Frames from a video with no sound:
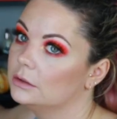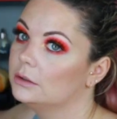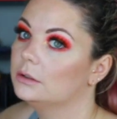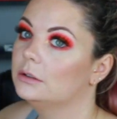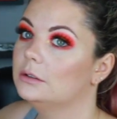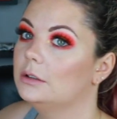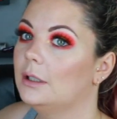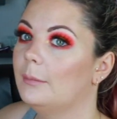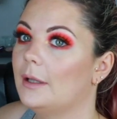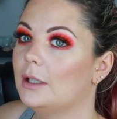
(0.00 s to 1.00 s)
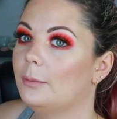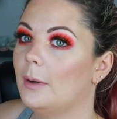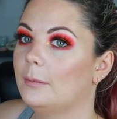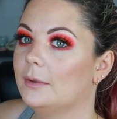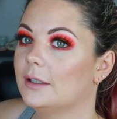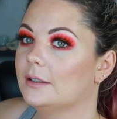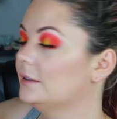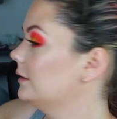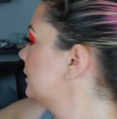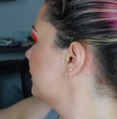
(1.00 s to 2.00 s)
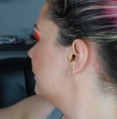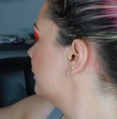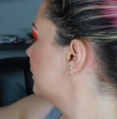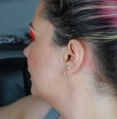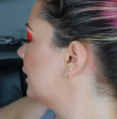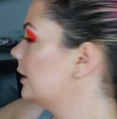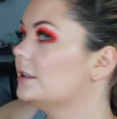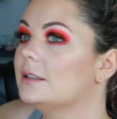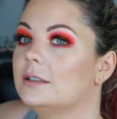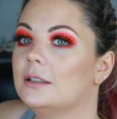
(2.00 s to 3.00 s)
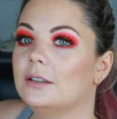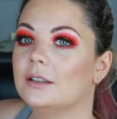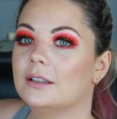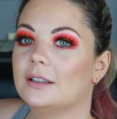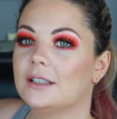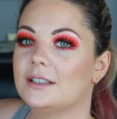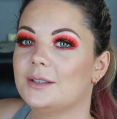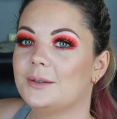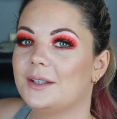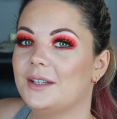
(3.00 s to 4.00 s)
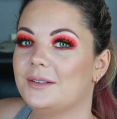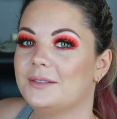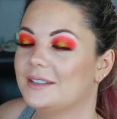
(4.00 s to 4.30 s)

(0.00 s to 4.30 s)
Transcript: Look at my little pumpkin. What oh, there it is. Look. He's so cute.